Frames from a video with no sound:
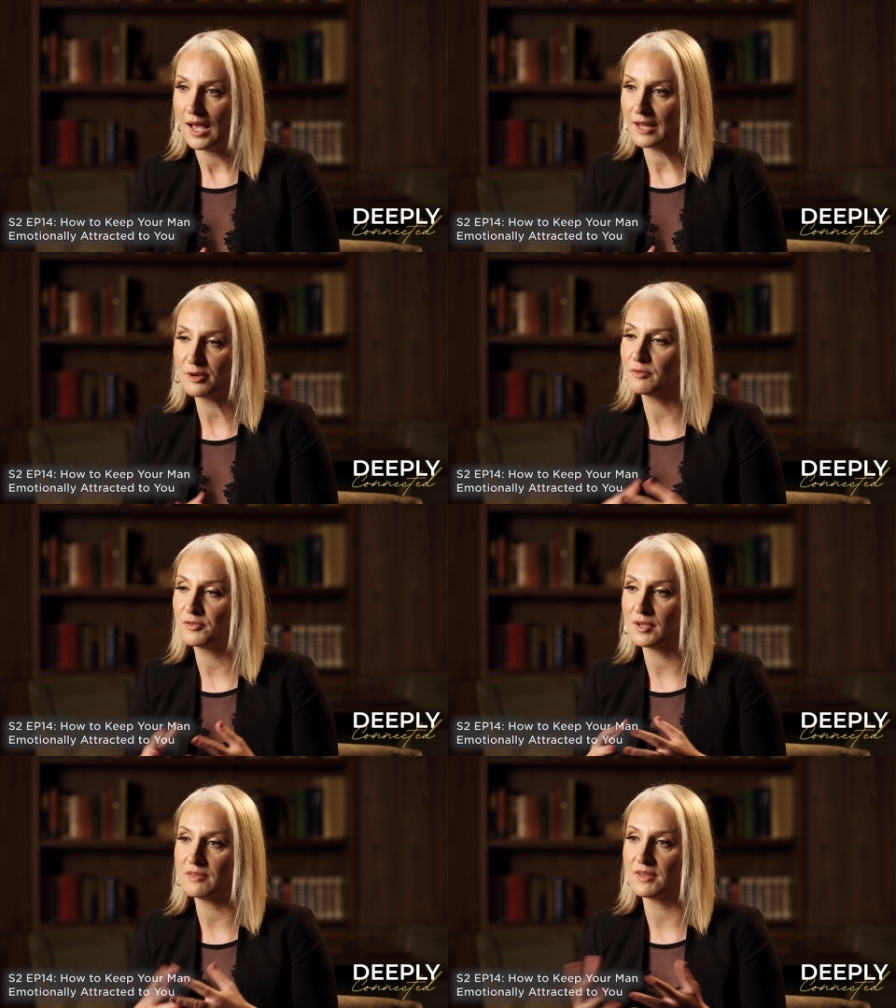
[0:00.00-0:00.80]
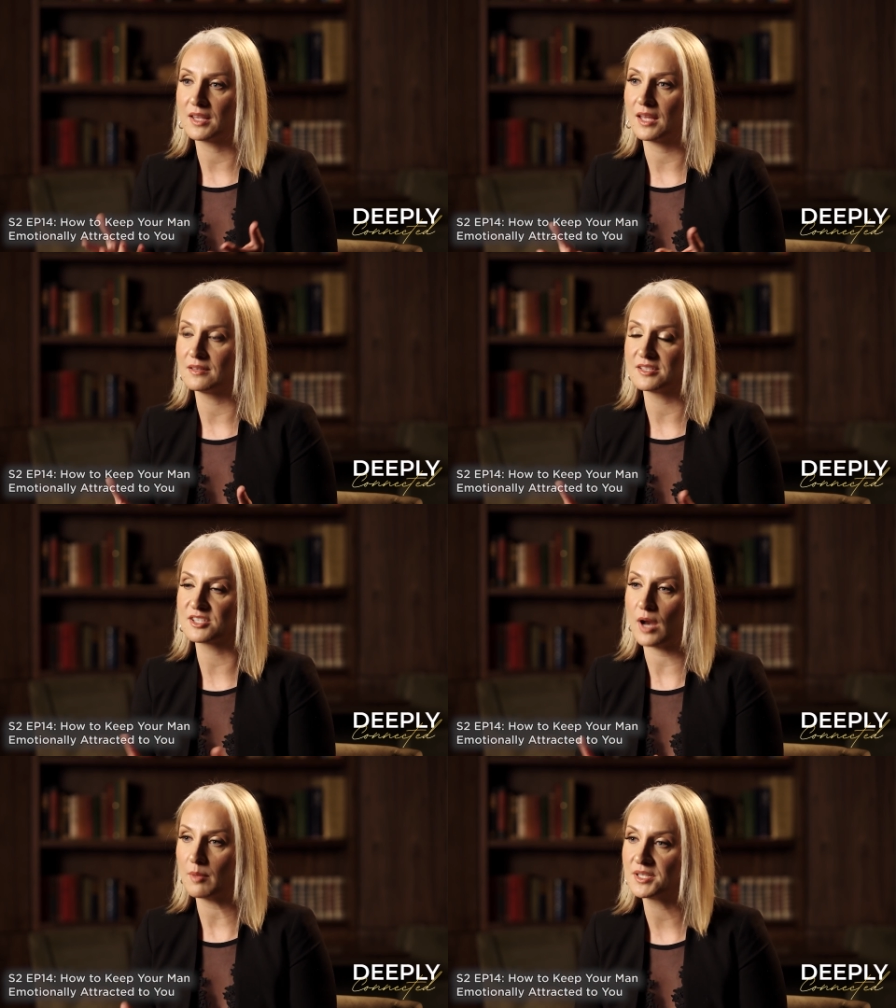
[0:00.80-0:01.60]
I don't know if you even can
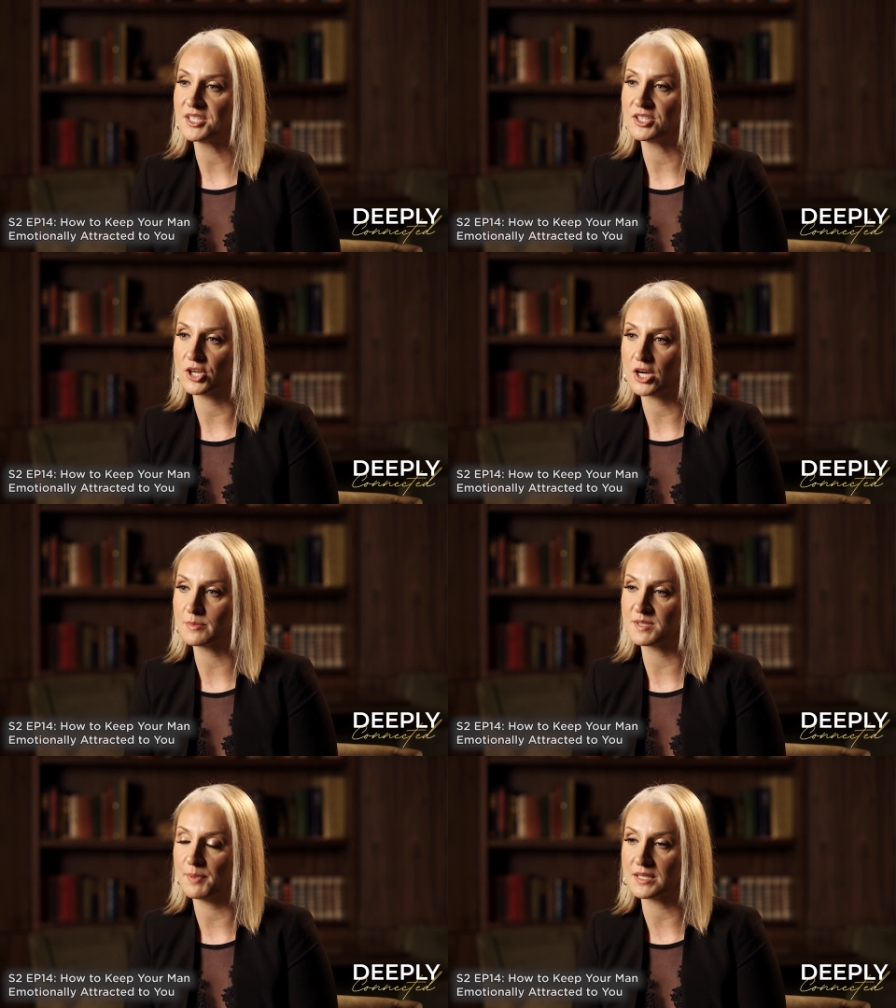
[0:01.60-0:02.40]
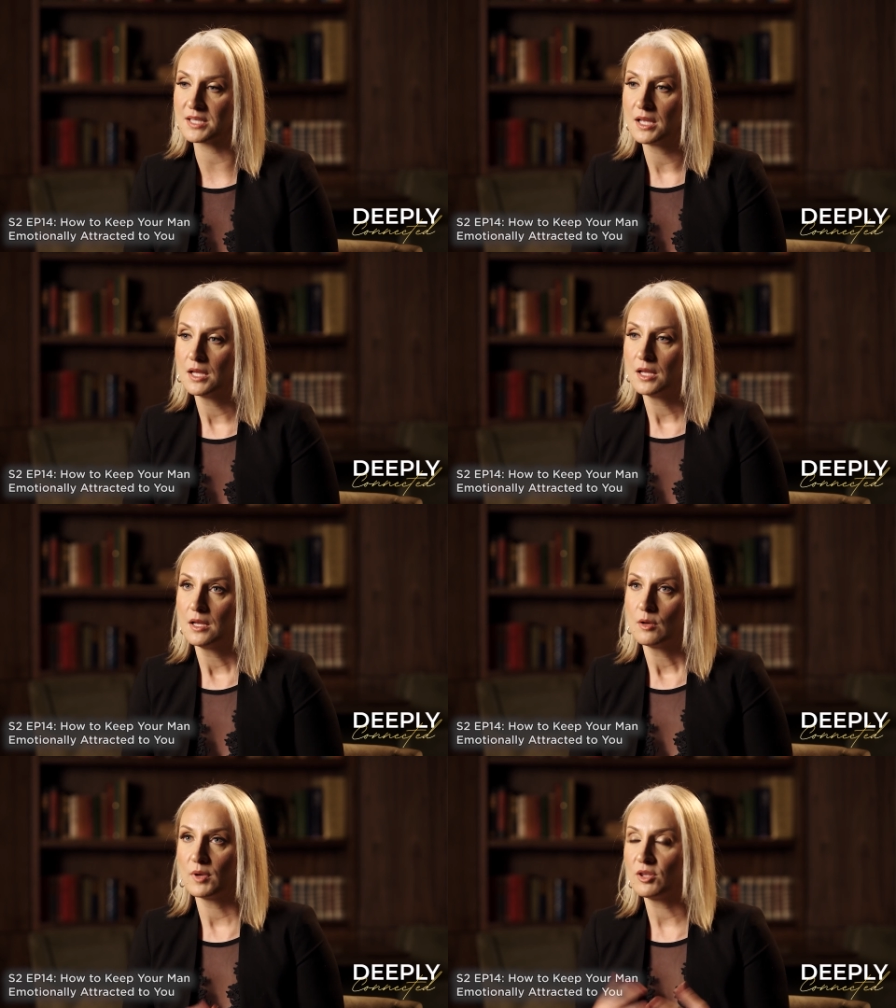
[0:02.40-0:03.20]
describe it in terms, but
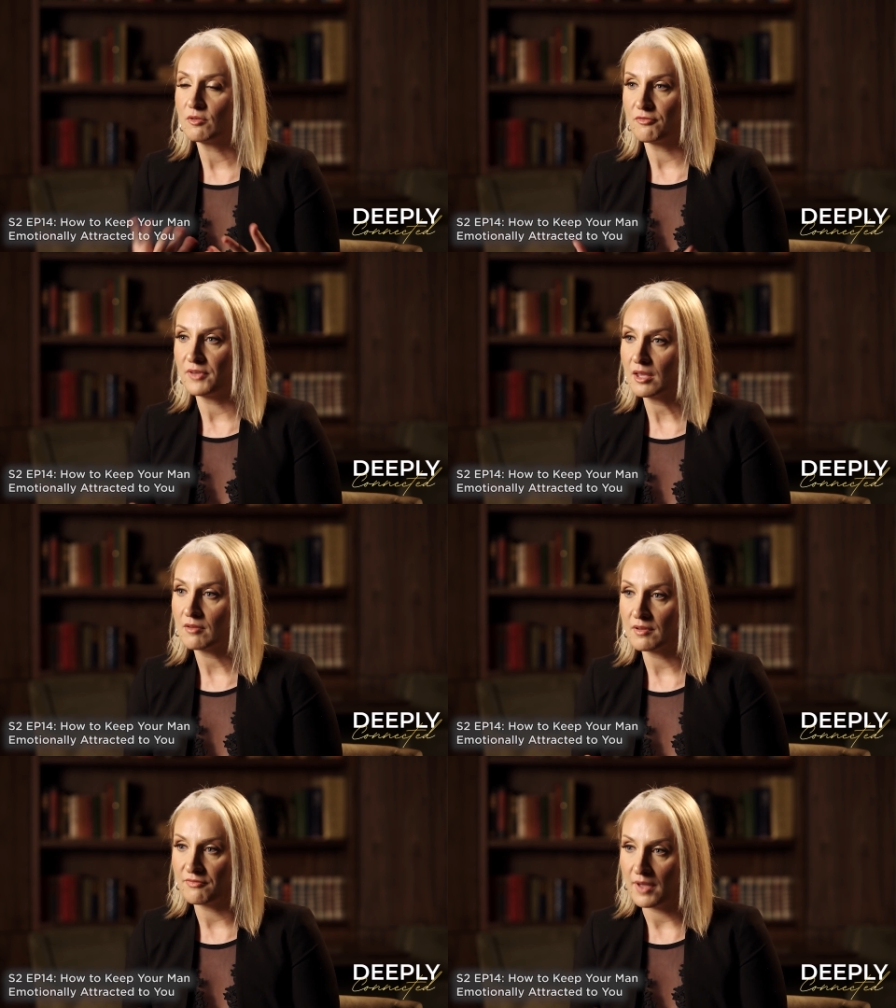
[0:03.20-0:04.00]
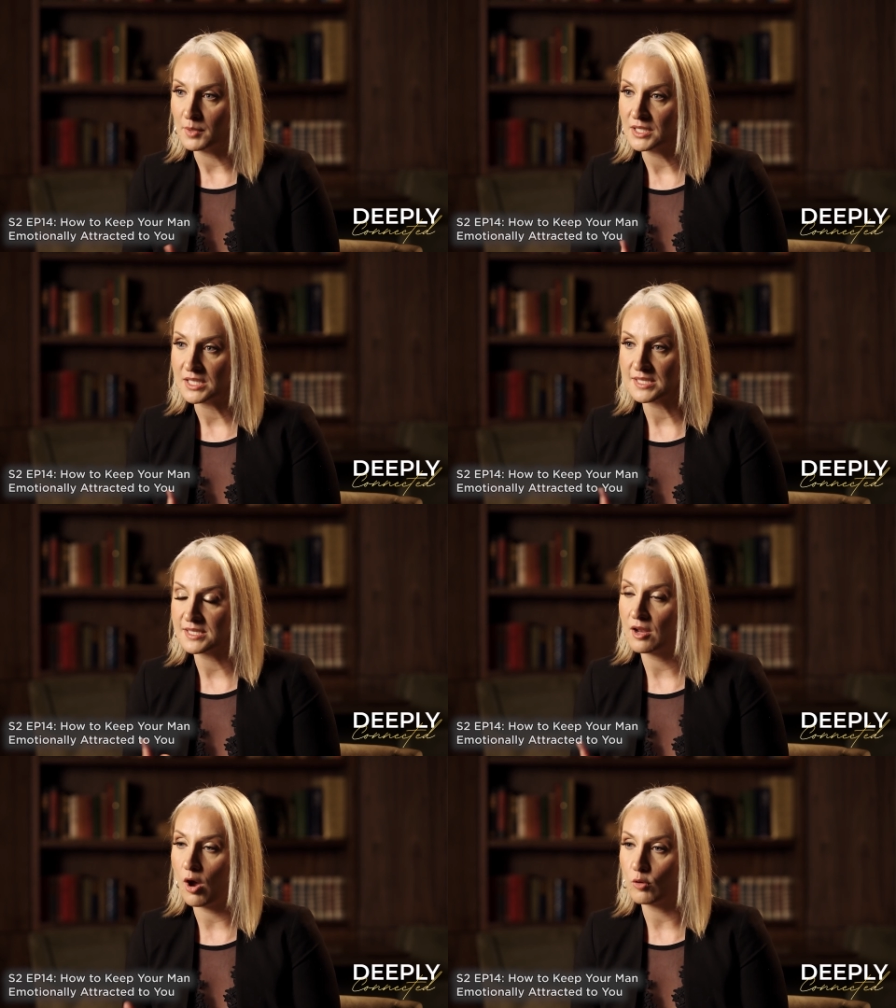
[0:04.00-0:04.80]
when you think of a feminine, it
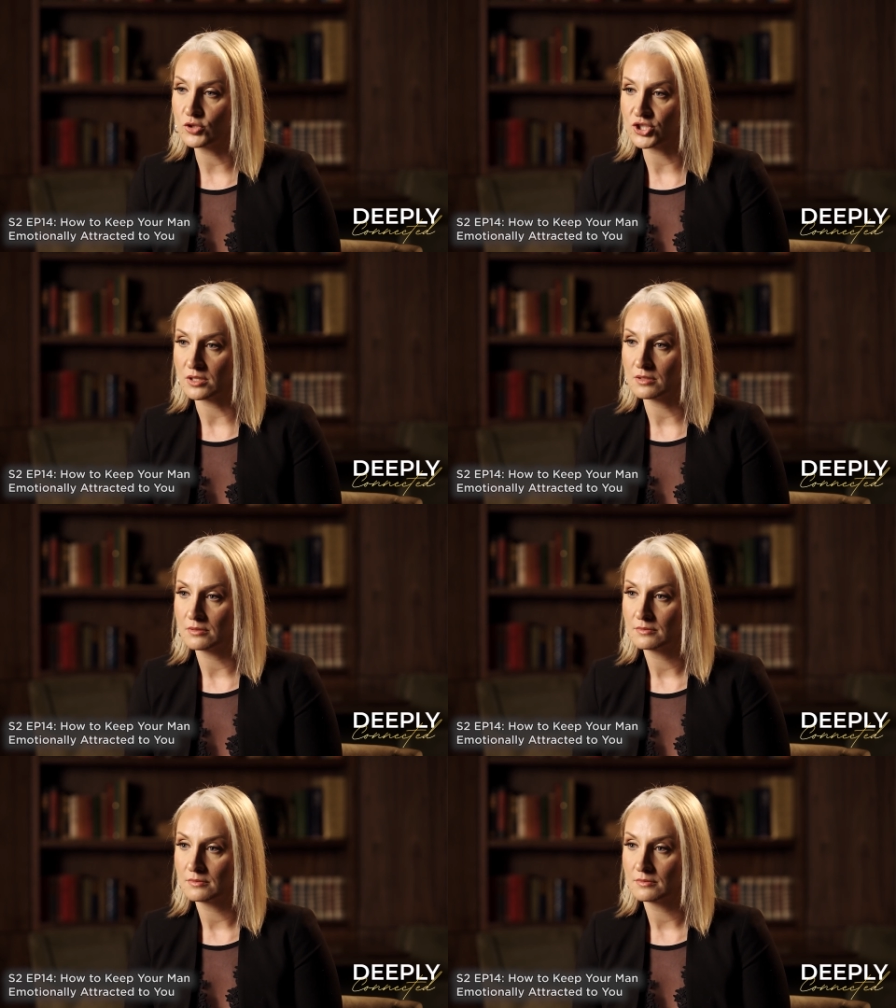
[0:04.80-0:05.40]
is an ocean.